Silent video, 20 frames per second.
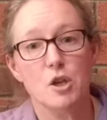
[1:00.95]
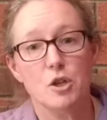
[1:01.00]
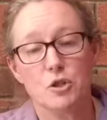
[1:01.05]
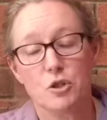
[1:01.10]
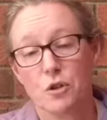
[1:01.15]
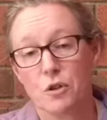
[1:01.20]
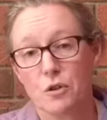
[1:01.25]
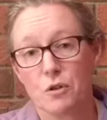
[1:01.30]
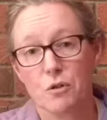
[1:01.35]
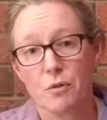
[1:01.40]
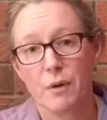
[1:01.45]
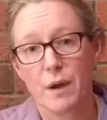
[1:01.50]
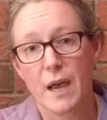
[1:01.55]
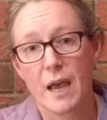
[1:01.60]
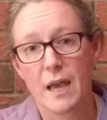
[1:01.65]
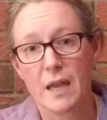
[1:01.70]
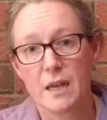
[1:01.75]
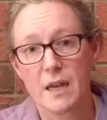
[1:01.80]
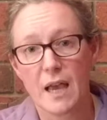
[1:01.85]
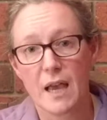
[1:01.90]
to
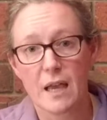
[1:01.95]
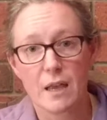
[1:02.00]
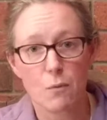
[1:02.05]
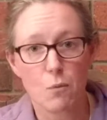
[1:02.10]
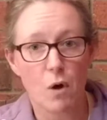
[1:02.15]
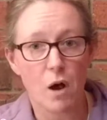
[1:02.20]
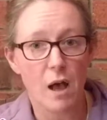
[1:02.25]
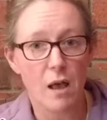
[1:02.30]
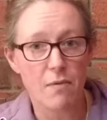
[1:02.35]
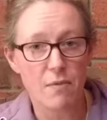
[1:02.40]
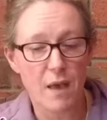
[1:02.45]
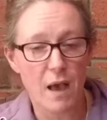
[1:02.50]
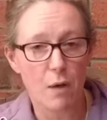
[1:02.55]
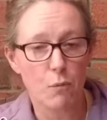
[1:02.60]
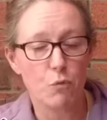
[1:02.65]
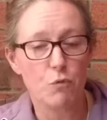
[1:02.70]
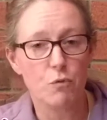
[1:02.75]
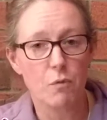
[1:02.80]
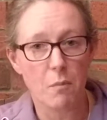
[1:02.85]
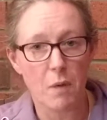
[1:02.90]
create a wine that
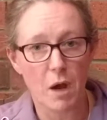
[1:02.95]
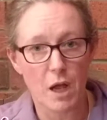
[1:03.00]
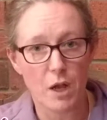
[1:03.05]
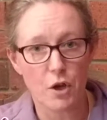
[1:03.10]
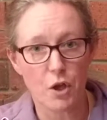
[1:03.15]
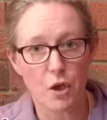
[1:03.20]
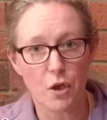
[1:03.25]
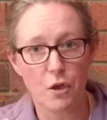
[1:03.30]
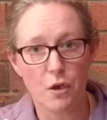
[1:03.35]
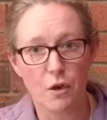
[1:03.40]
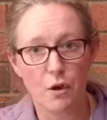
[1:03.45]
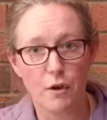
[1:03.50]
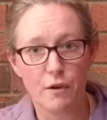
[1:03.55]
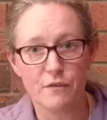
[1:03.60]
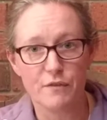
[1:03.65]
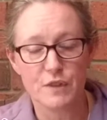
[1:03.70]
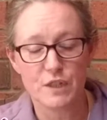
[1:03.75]
would remind her of